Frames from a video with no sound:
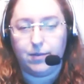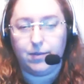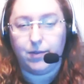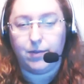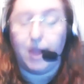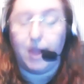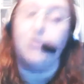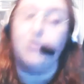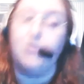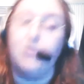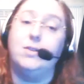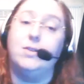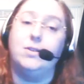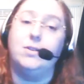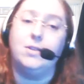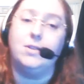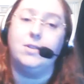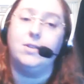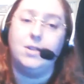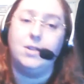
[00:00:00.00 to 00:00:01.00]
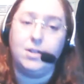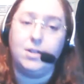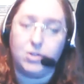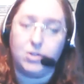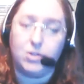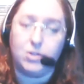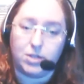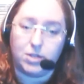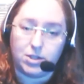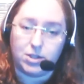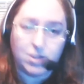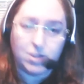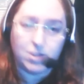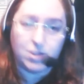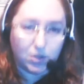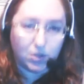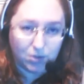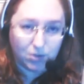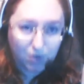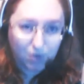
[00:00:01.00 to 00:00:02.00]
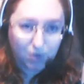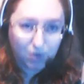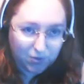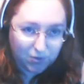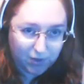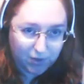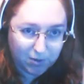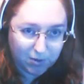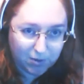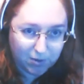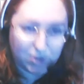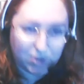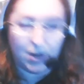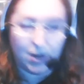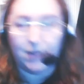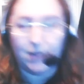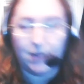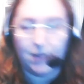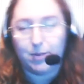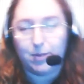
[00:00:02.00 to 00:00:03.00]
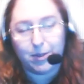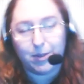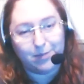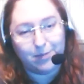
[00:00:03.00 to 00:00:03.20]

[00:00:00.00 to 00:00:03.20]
5 other tradition is also called fairy witchcraft, but